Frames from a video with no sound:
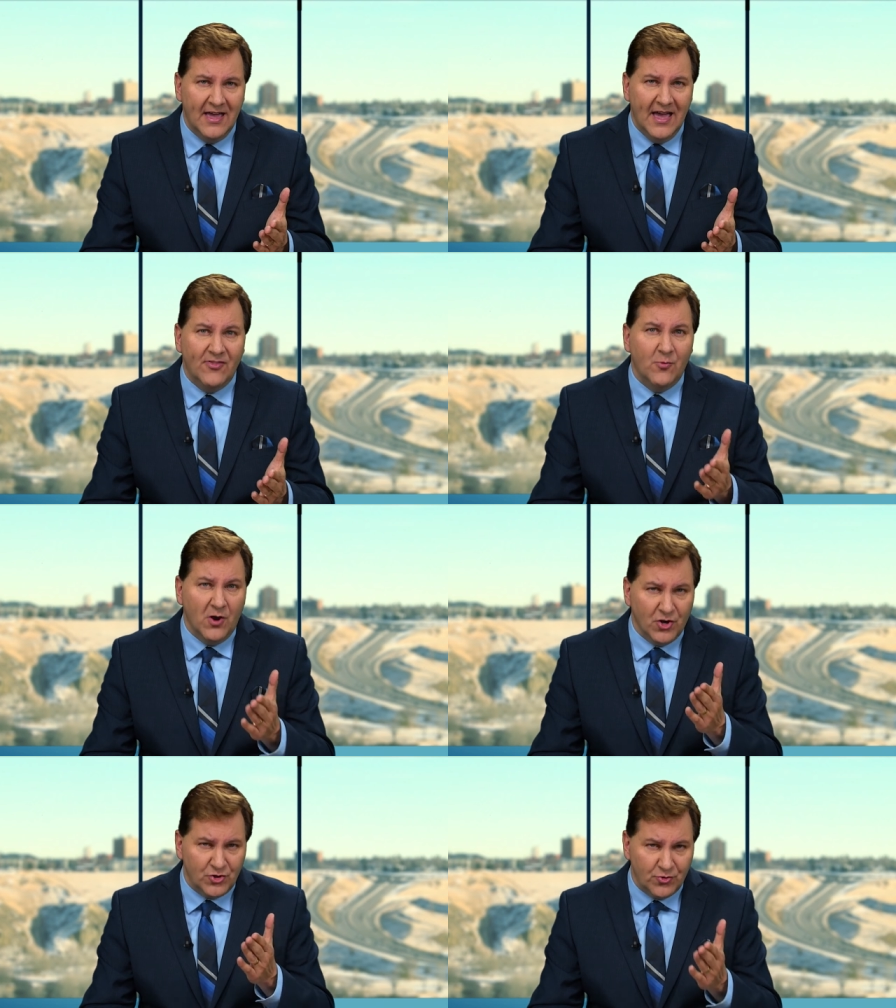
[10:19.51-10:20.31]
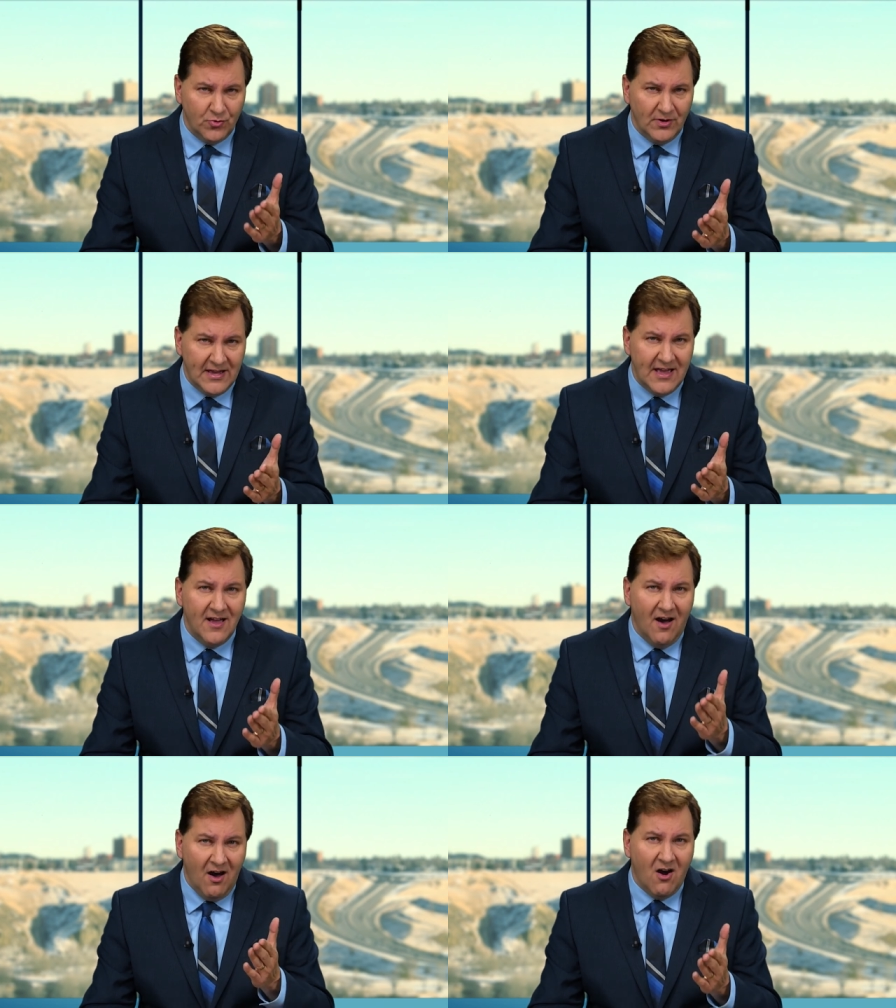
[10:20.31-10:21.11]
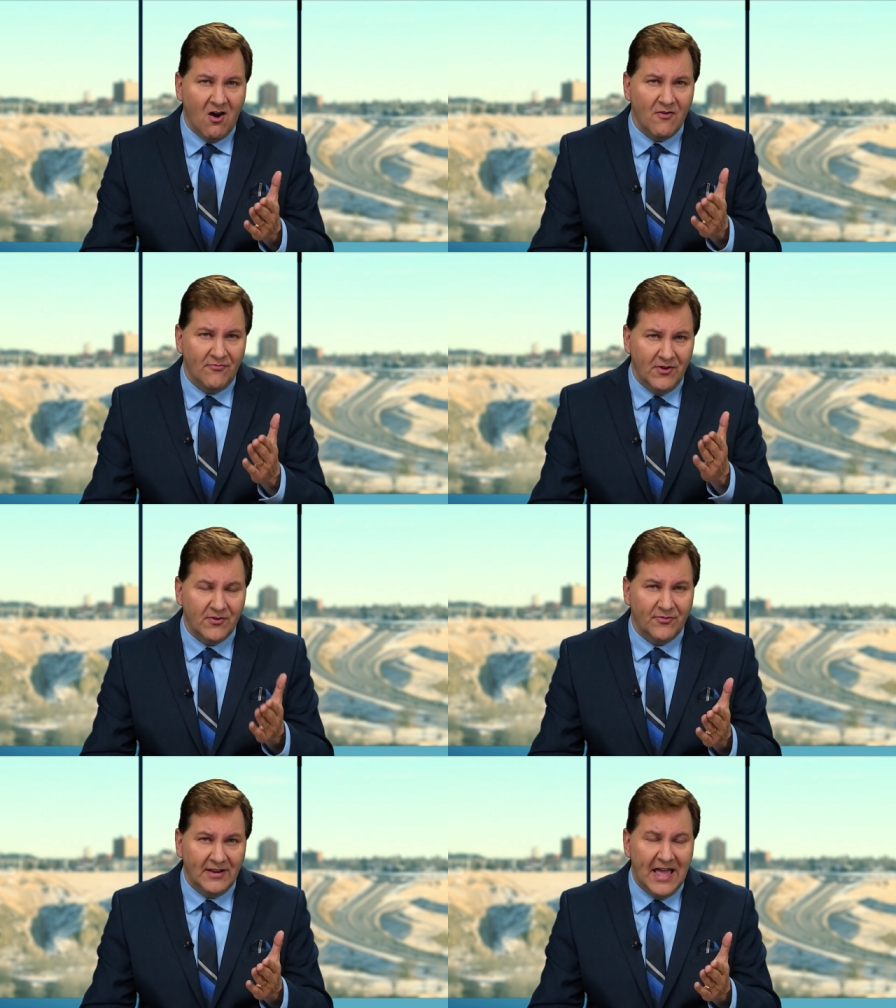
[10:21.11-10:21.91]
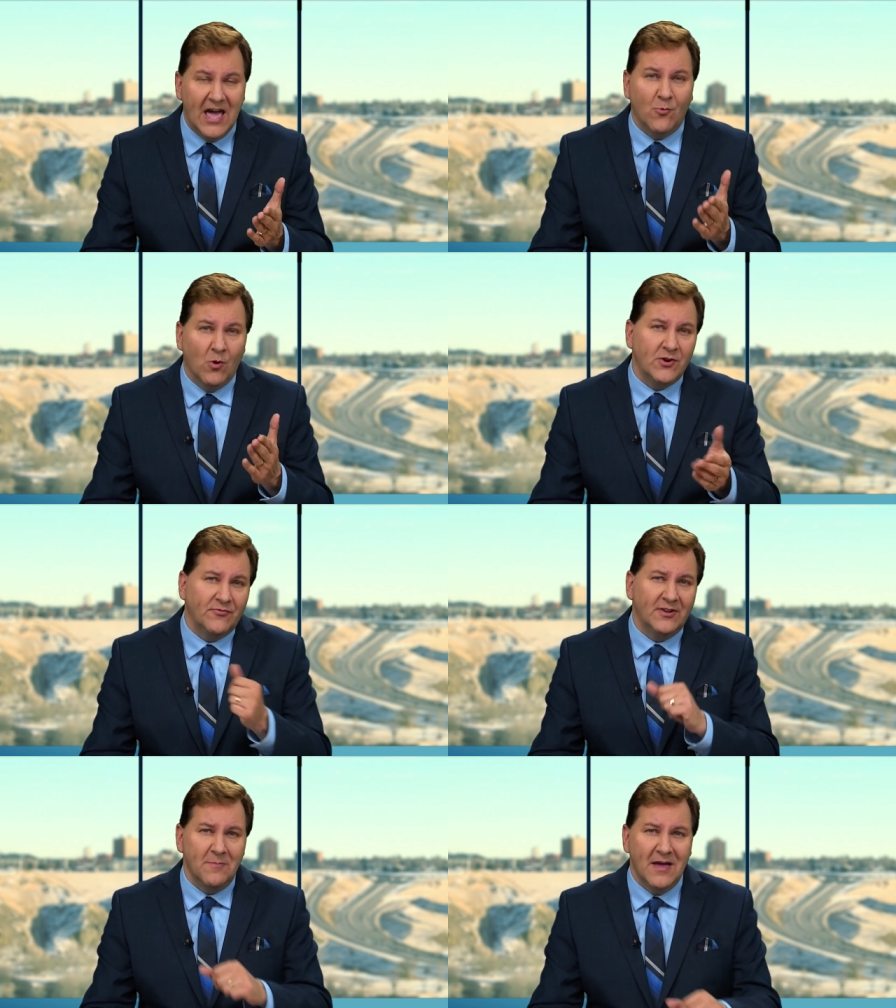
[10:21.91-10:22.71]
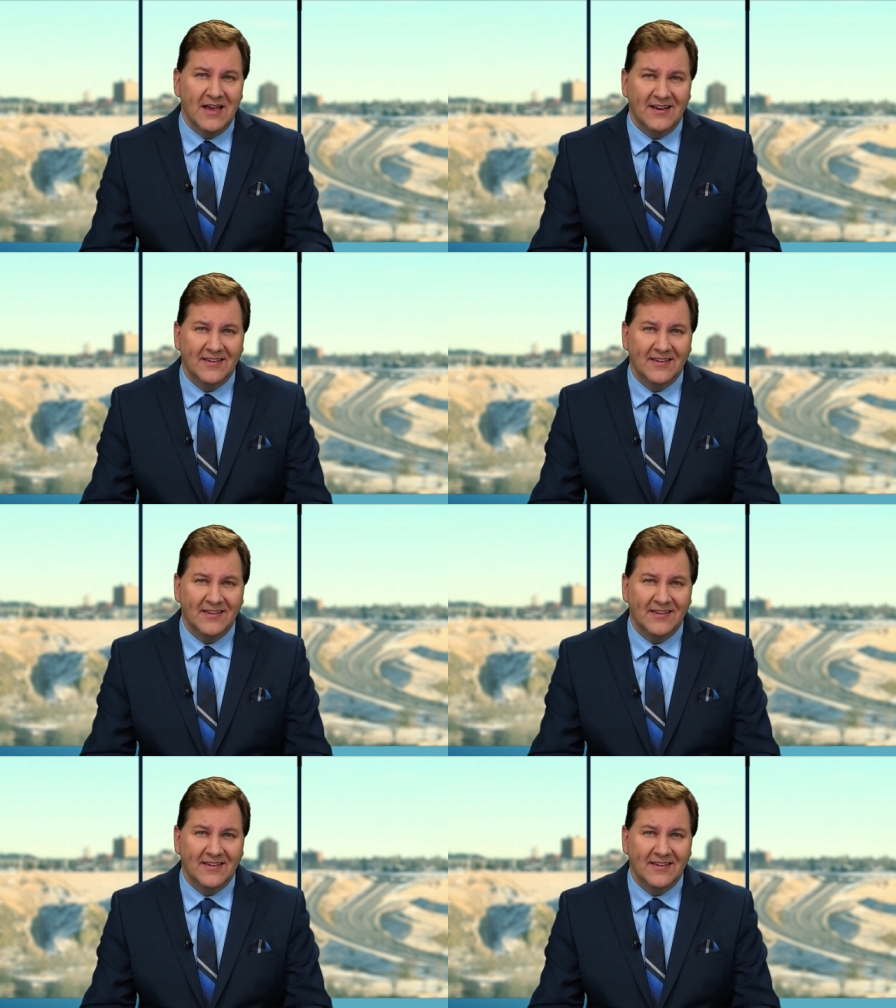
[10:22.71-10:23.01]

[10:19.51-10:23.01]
and that we are truly are fearfully and wonderfully made?